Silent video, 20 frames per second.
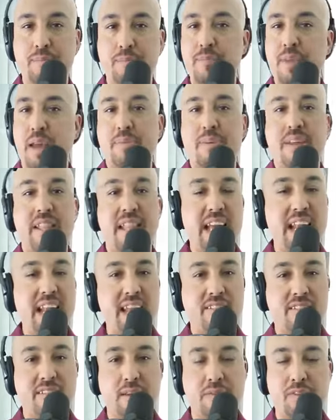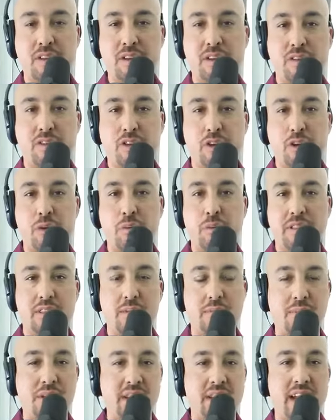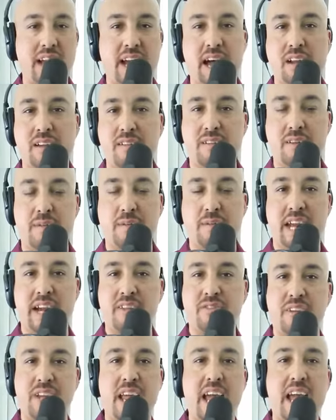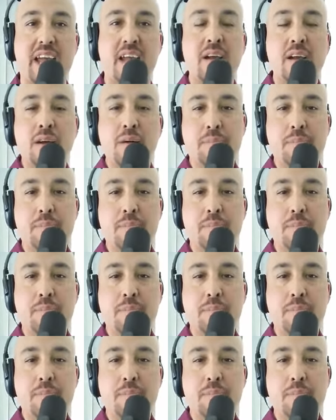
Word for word: Maybe that has something to do with the media outlets that we have today,